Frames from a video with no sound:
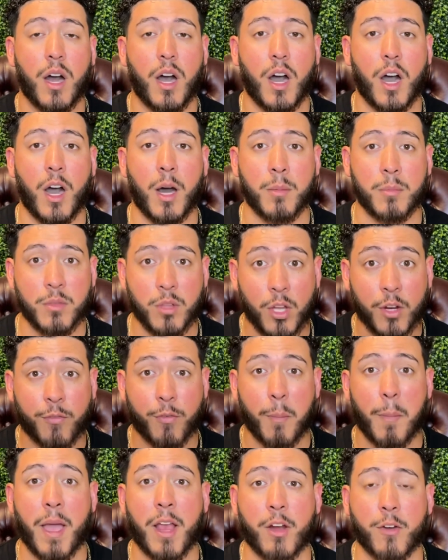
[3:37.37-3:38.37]
Look
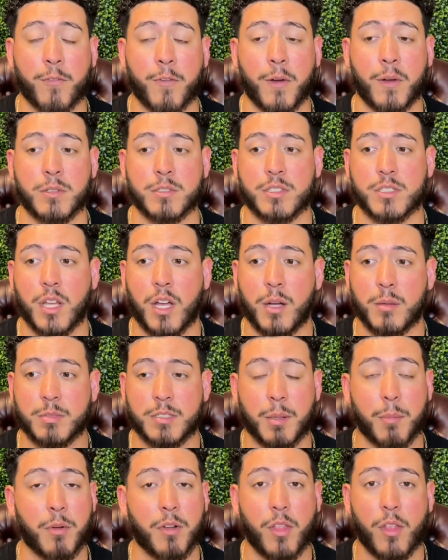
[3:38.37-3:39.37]
for microphones.
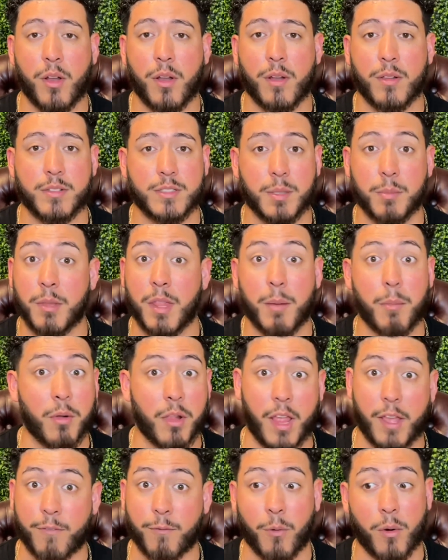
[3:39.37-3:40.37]
Some of them are
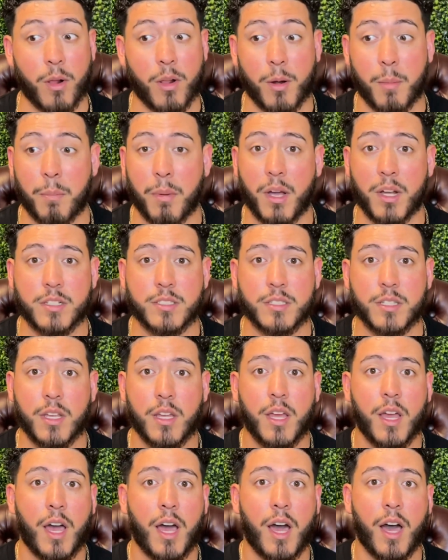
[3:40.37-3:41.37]
like 400 bucks.
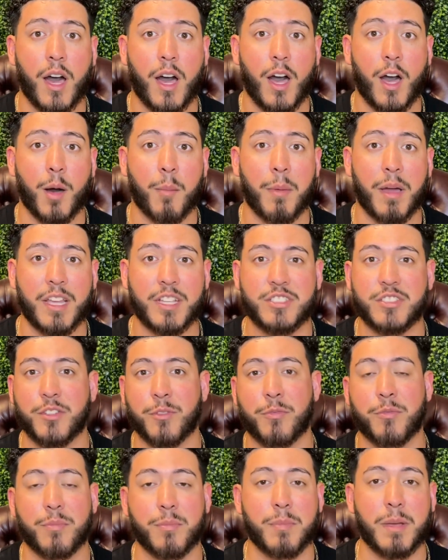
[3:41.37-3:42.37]
I used
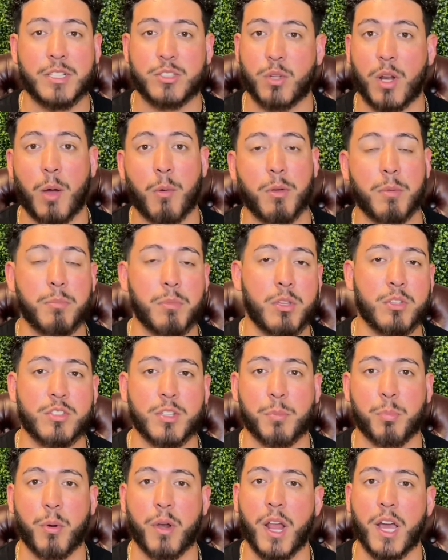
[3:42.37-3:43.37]
to mess around with
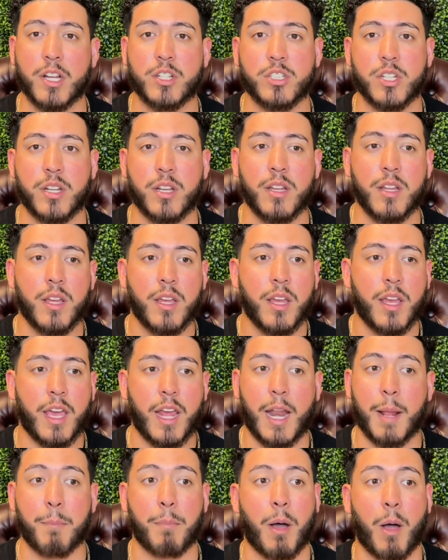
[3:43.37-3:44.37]
music production,
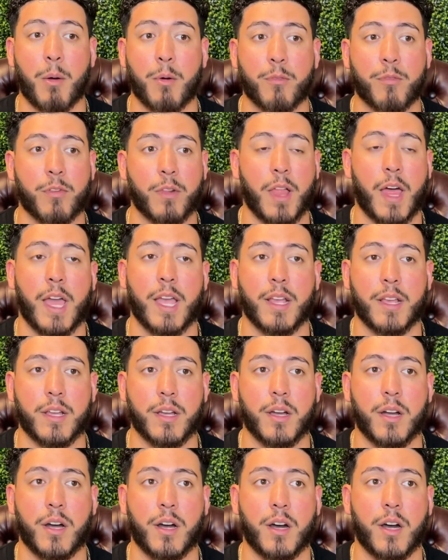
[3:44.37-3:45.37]
and I bought one for
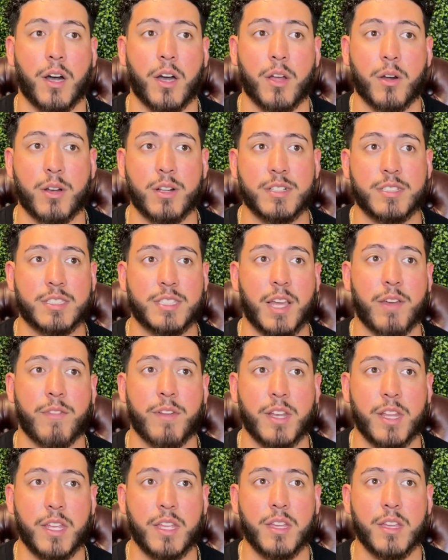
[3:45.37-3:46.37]
like
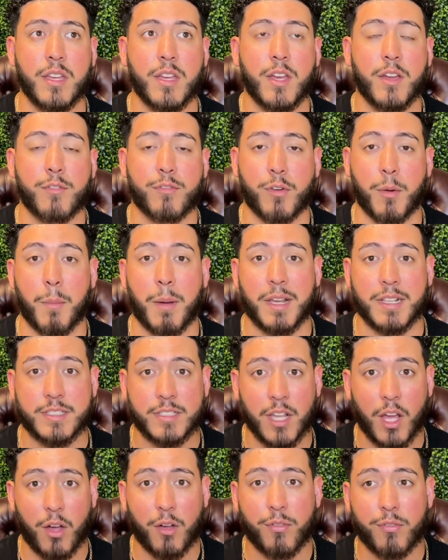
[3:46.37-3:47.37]
170 for
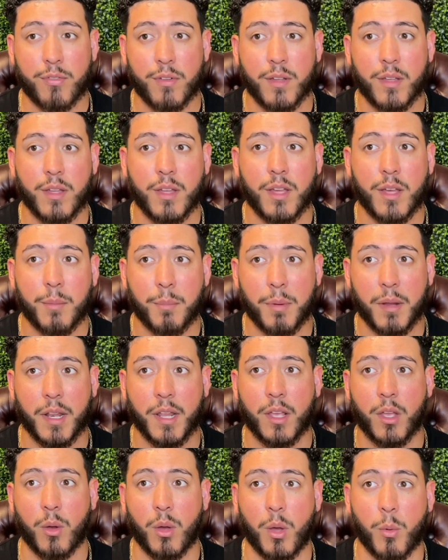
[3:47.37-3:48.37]
myself, but
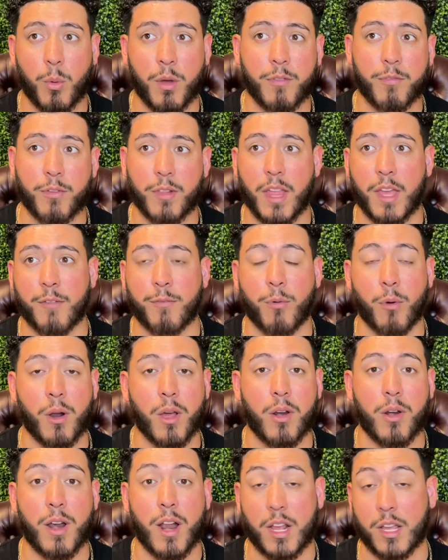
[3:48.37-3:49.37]
it went for like
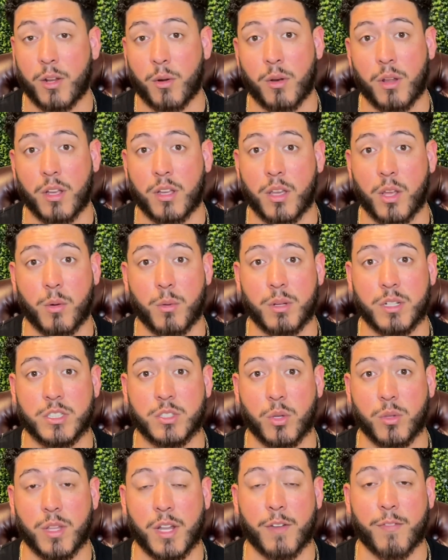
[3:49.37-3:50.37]
400. I could have
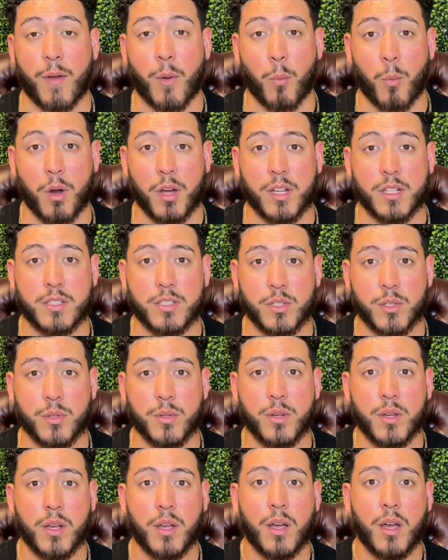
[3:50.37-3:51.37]
resold it if I wanted
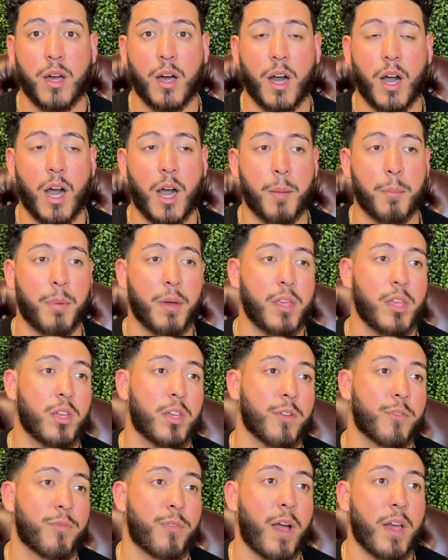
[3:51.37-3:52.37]
to, but you
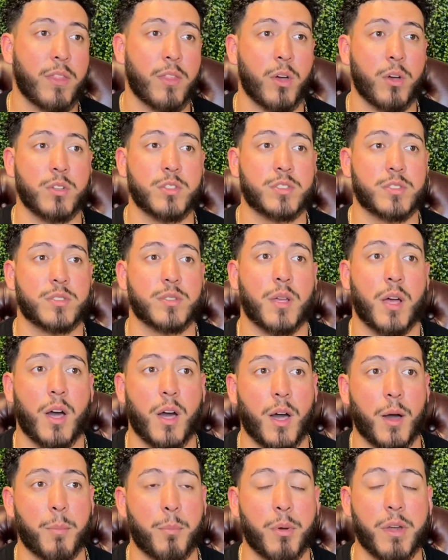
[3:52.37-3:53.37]
can find those
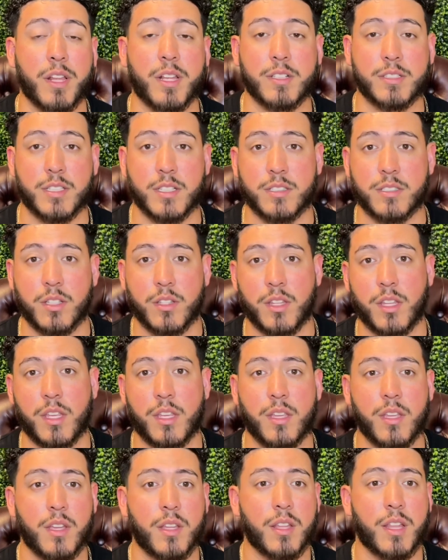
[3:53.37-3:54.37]
pretty
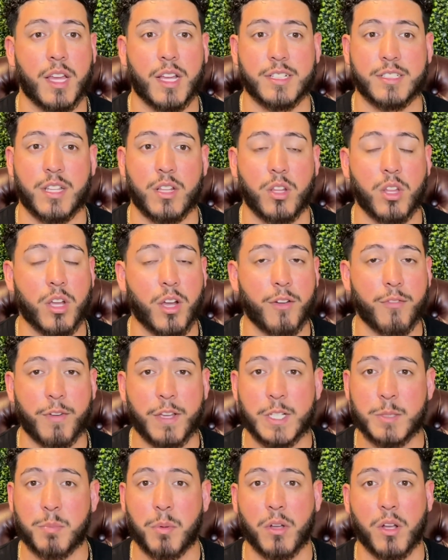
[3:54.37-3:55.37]
consistently. Like I said, look on
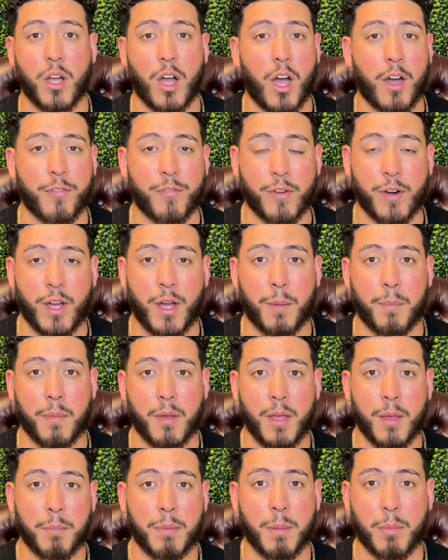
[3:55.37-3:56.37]
Facebook, offer
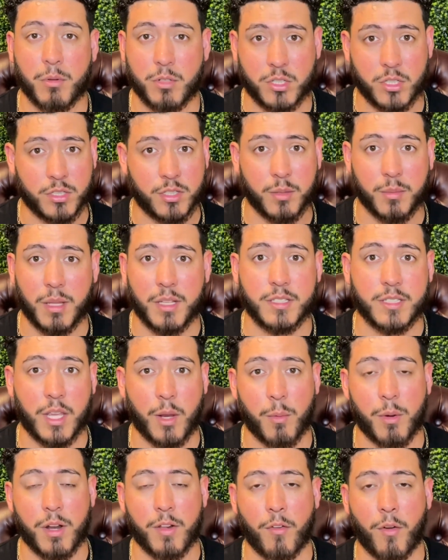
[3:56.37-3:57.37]
up. People just sometimes
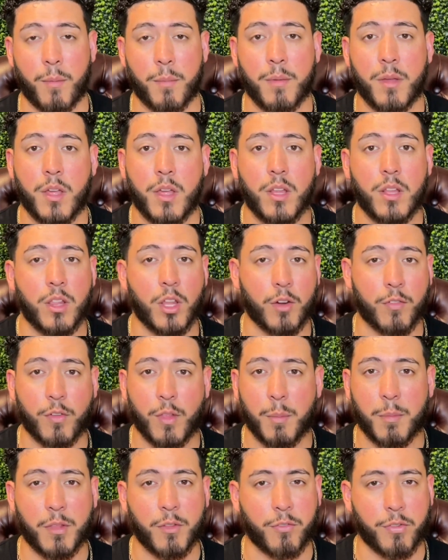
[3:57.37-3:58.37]
get rid of them. Look for
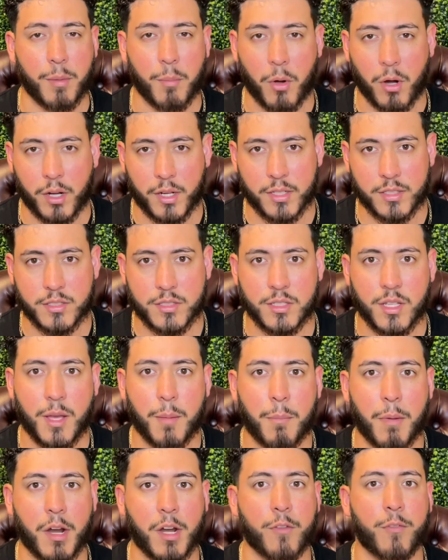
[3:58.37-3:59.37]
them in the flea markets.
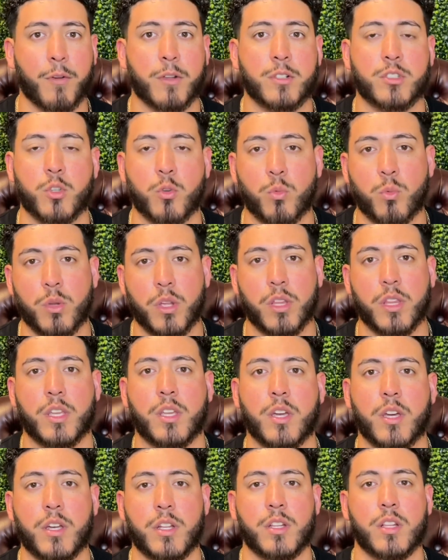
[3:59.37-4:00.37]
Microphones are really
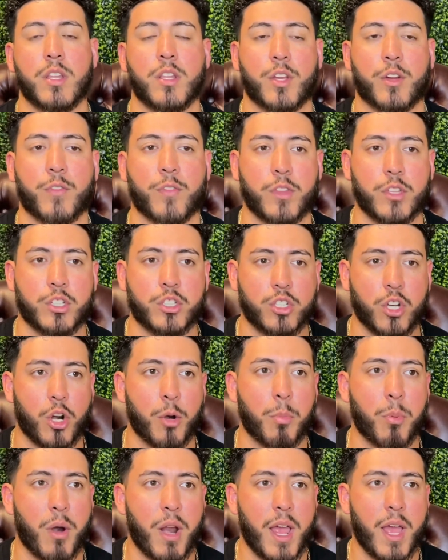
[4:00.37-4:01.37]
good. Look for the Shure
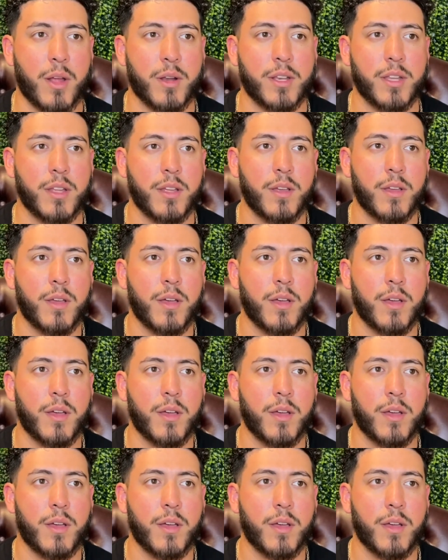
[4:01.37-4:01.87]
brand.